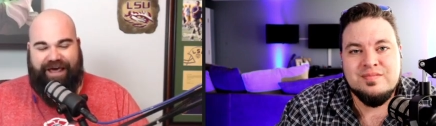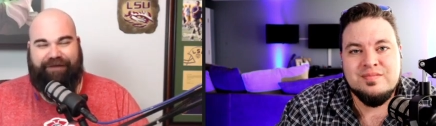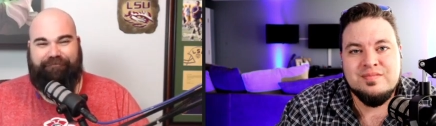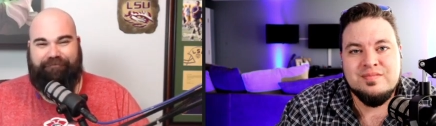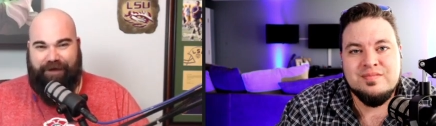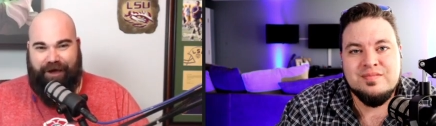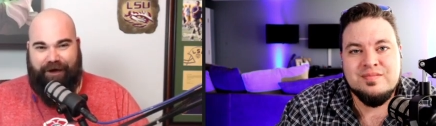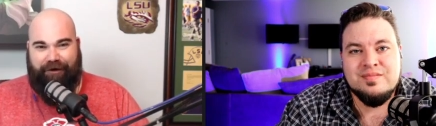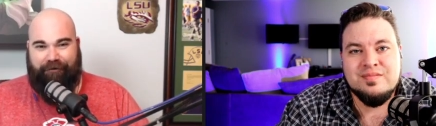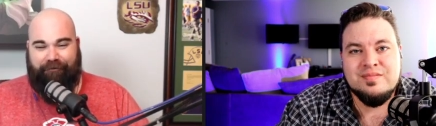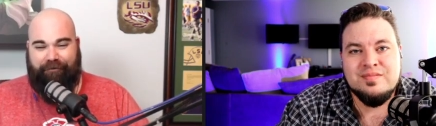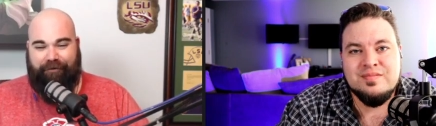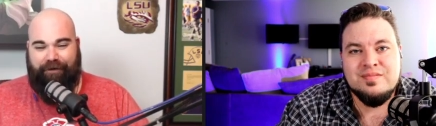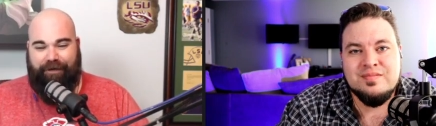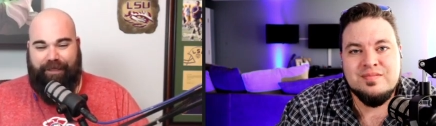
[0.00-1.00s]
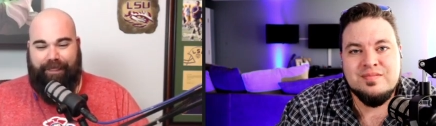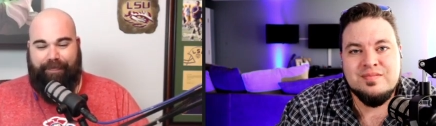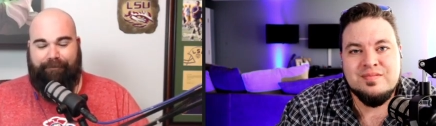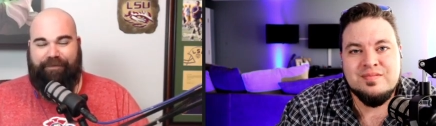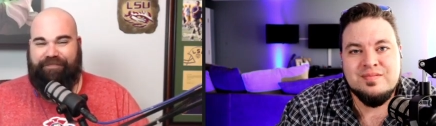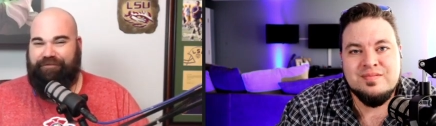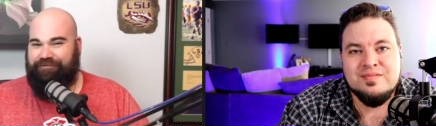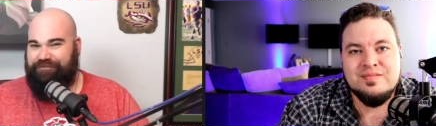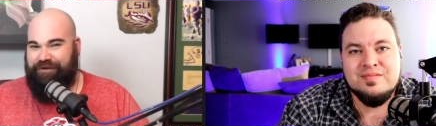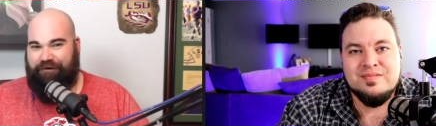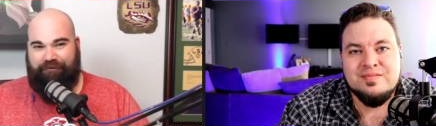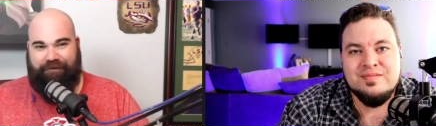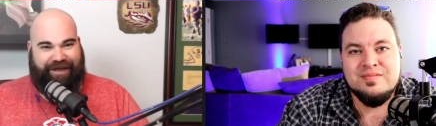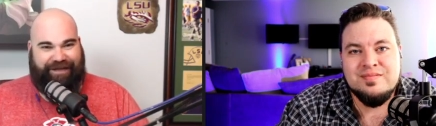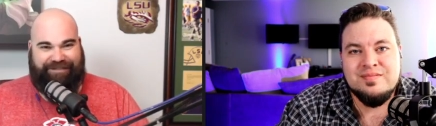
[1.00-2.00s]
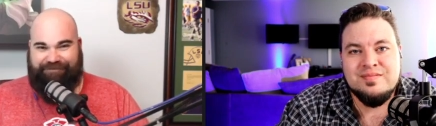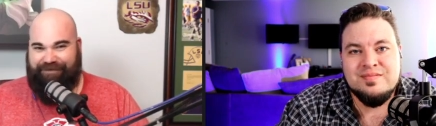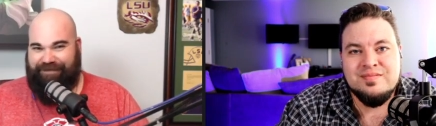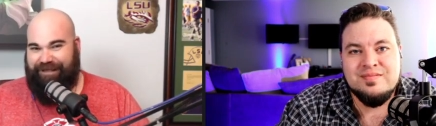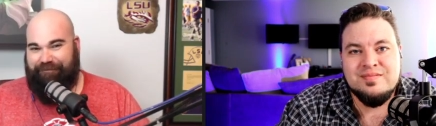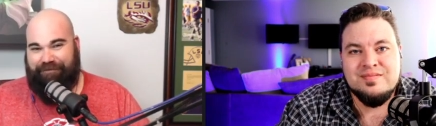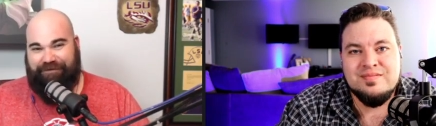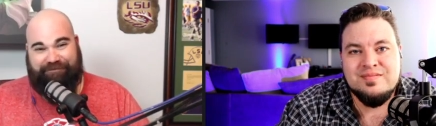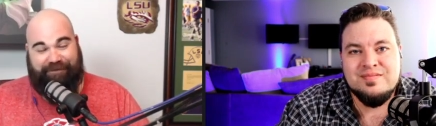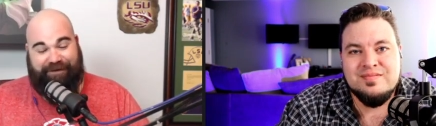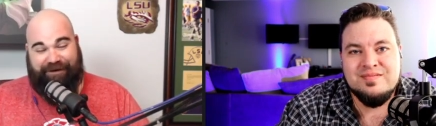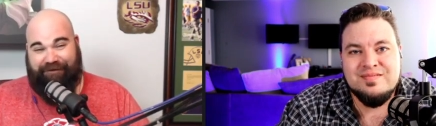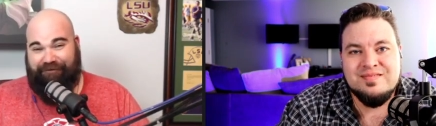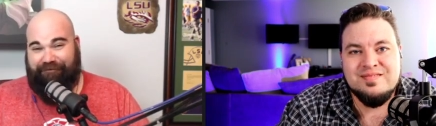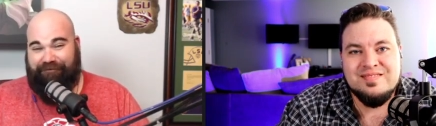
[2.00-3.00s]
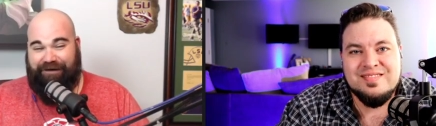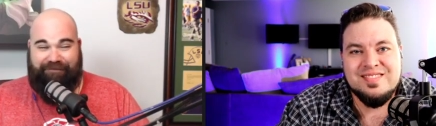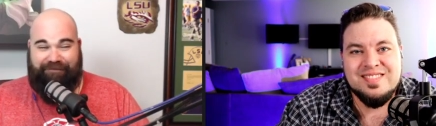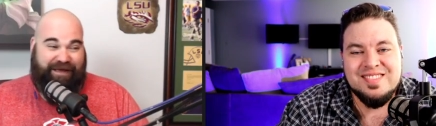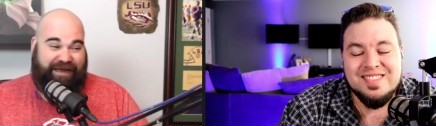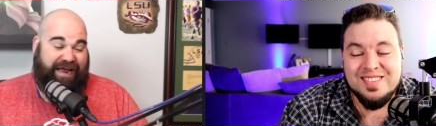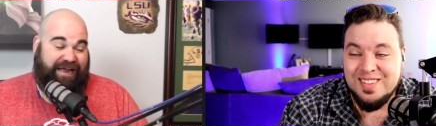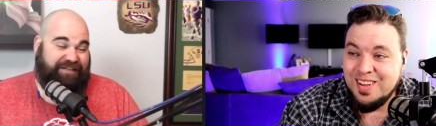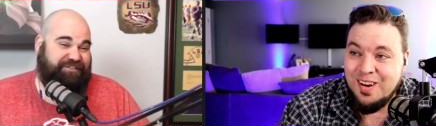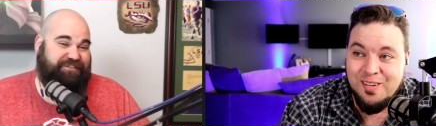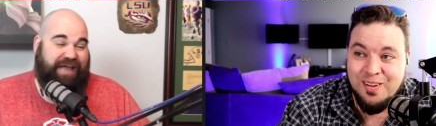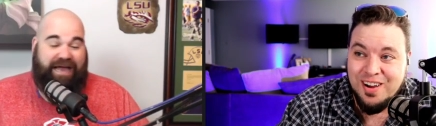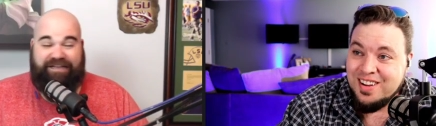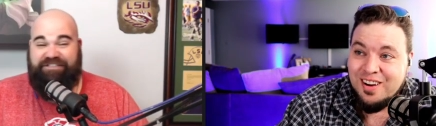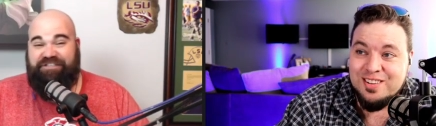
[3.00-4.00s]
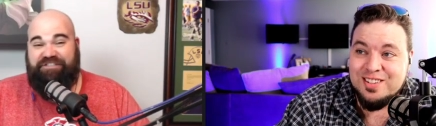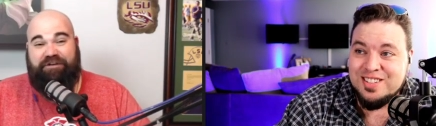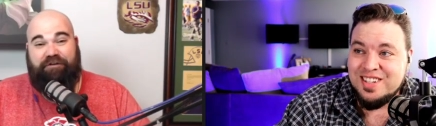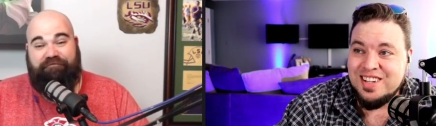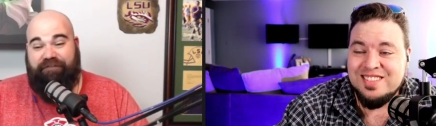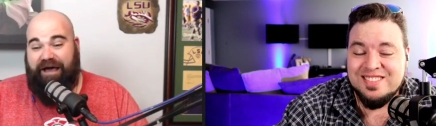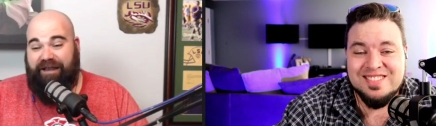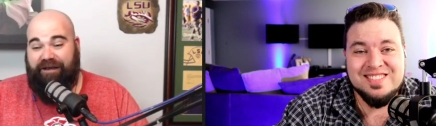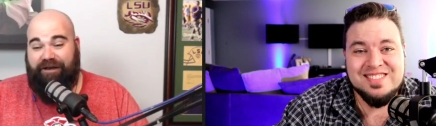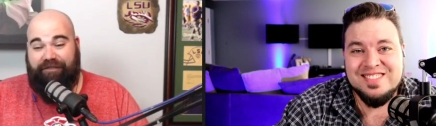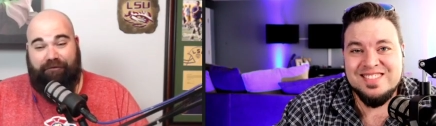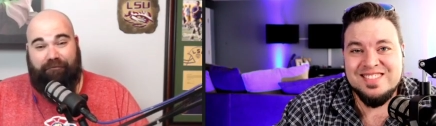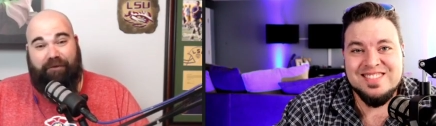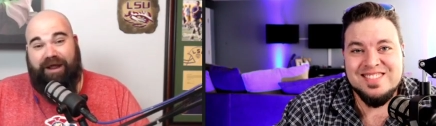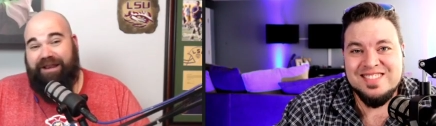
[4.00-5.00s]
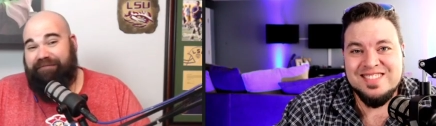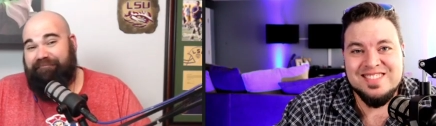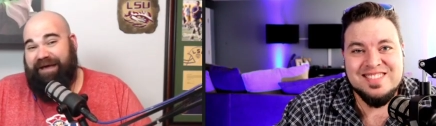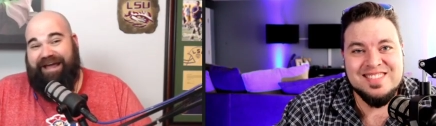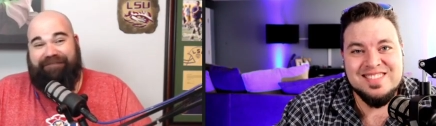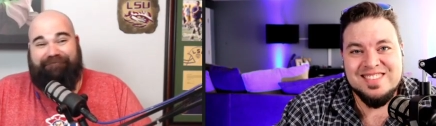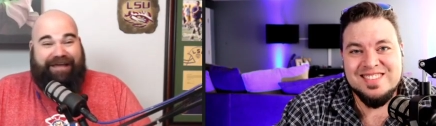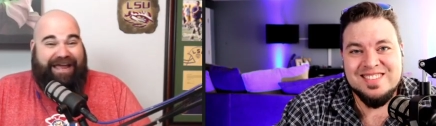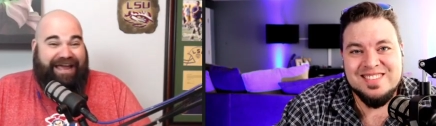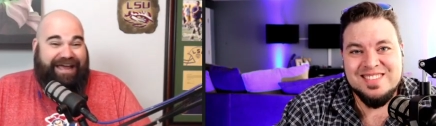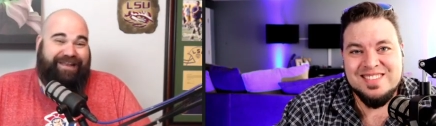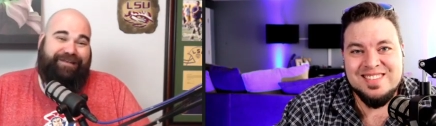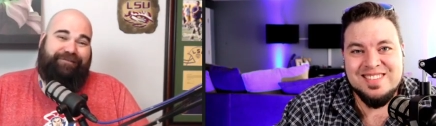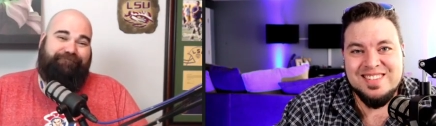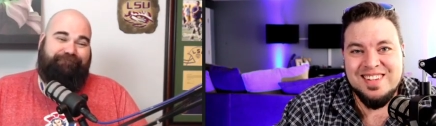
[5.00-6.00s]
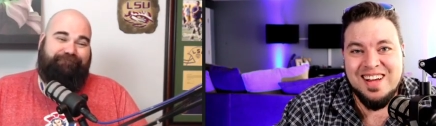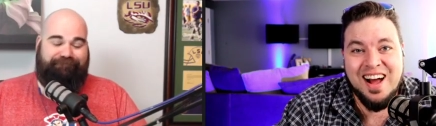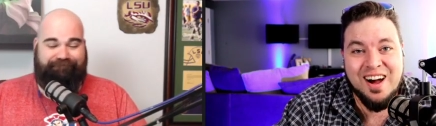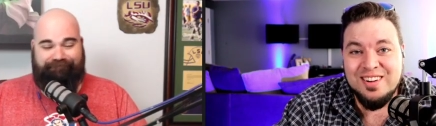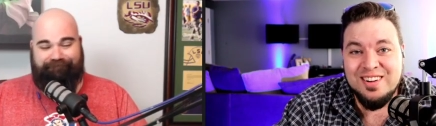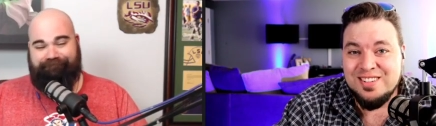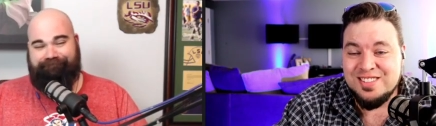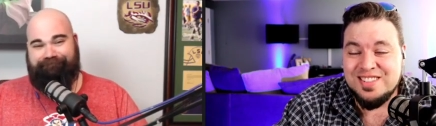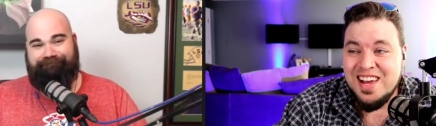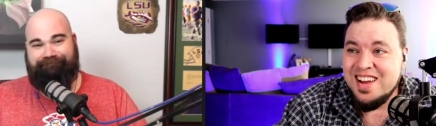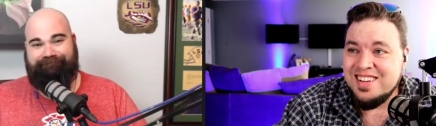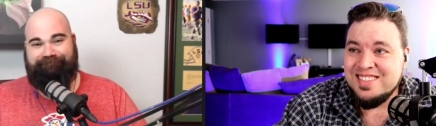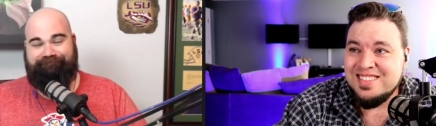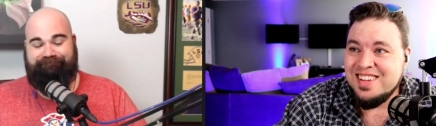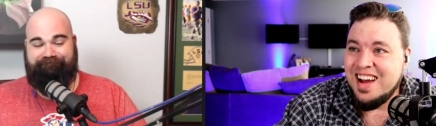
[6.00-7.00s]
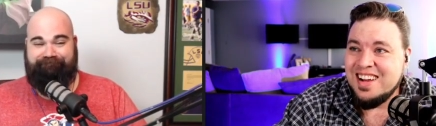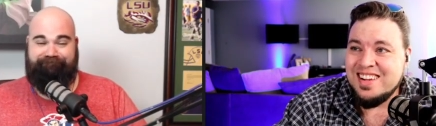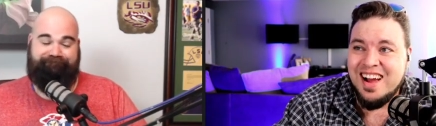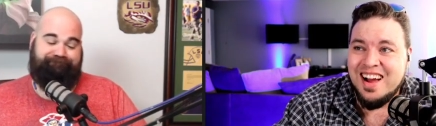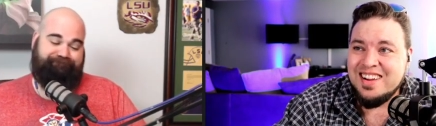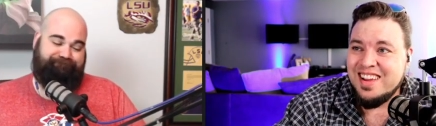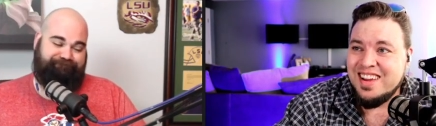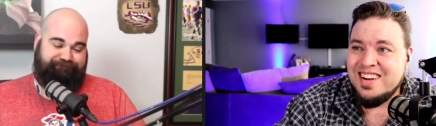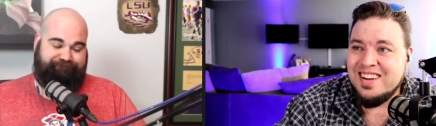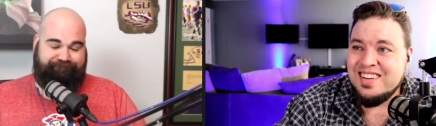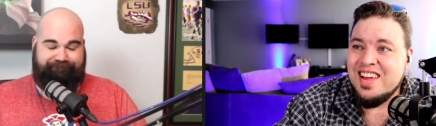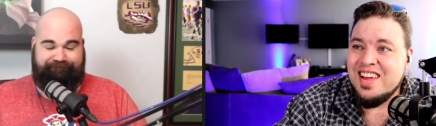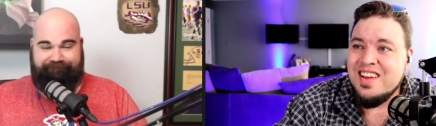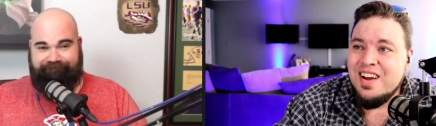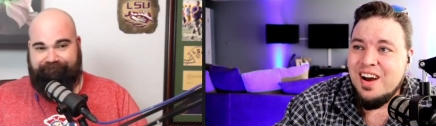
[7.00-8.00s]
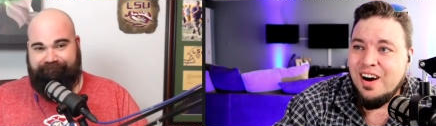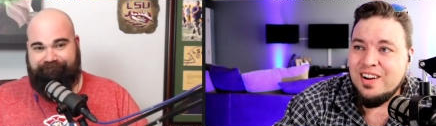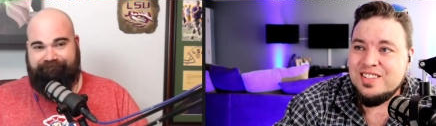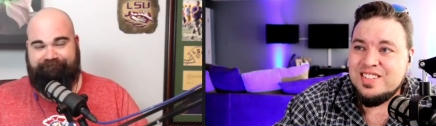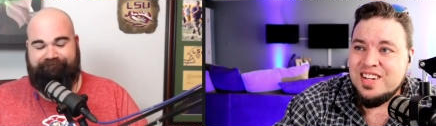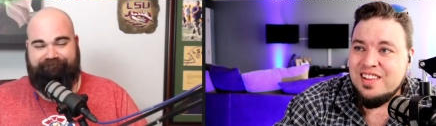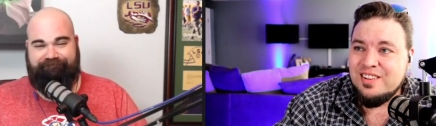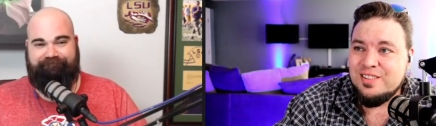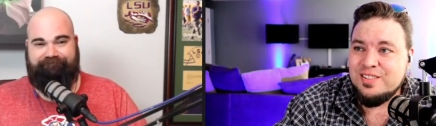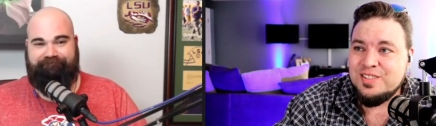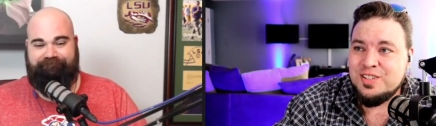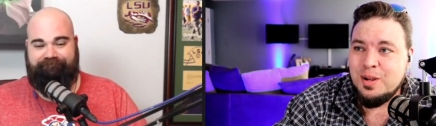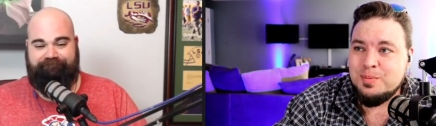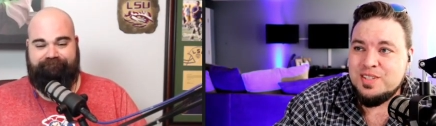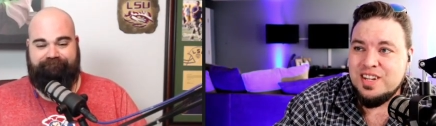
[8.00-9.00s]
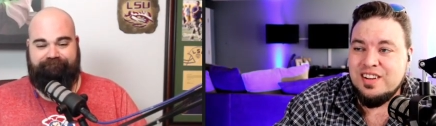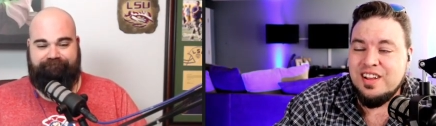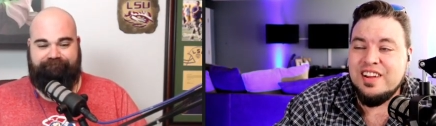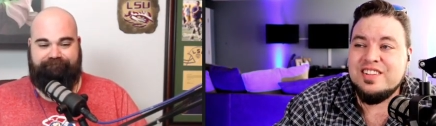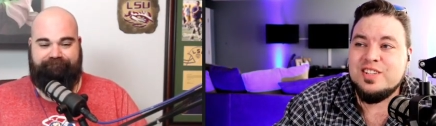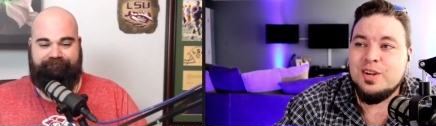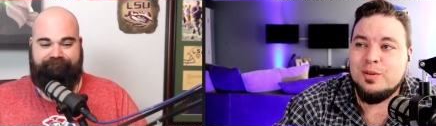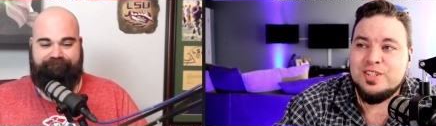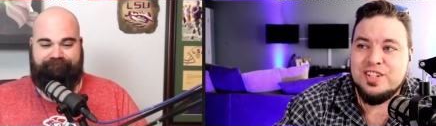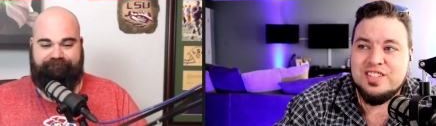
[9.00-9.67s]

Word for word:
Speaker 1: them go, but there's no way I'd spend that much money on a running back. I oh, just, I, just go find another running back, man.
Speaker 2: I understand. I, I get it. Uh, Taylor jumps in. He told you it's